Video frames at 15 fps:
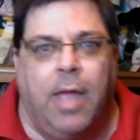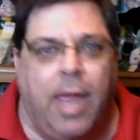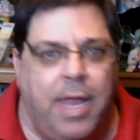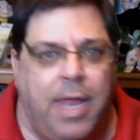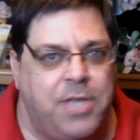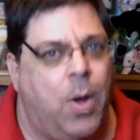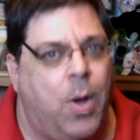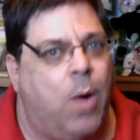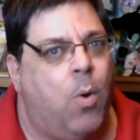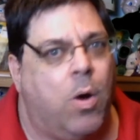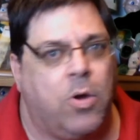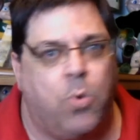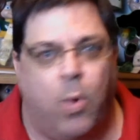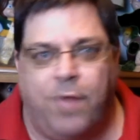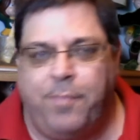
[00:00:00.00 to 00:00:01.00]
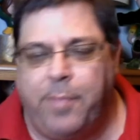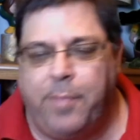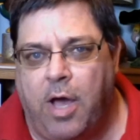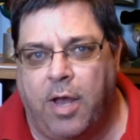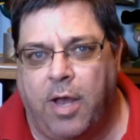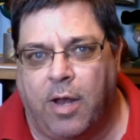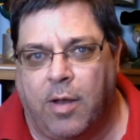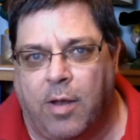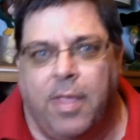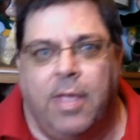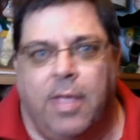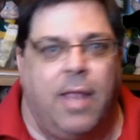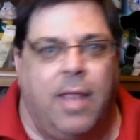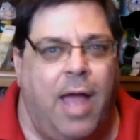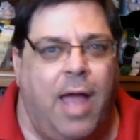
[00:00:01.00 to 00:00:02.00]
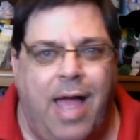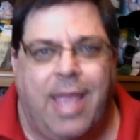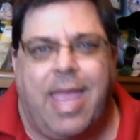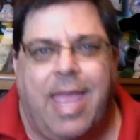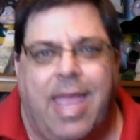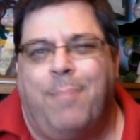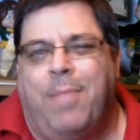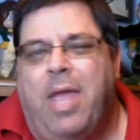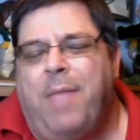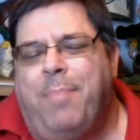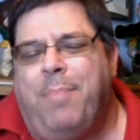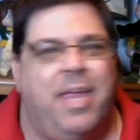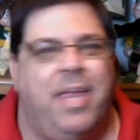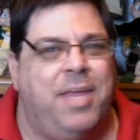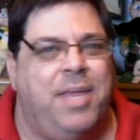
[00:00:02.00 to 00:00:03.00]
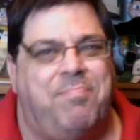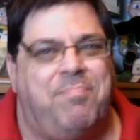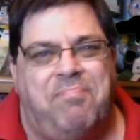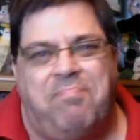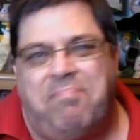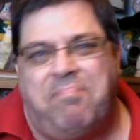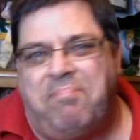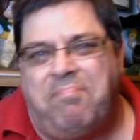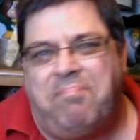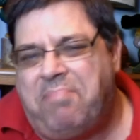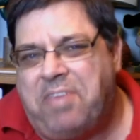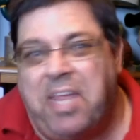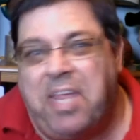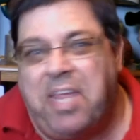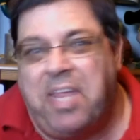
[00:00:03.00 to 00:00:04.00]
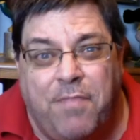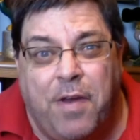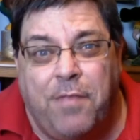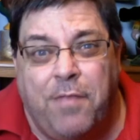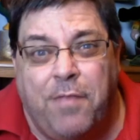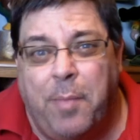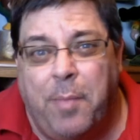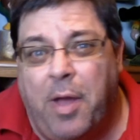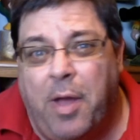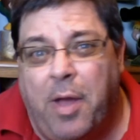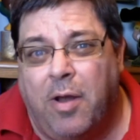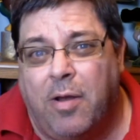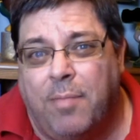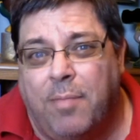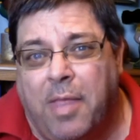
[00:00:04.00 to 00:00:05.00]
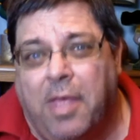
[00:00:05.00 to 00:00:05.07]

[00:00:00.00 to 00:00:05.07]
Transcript: And so I walked away from the huddle. I got maybe 10 feet from the huddle.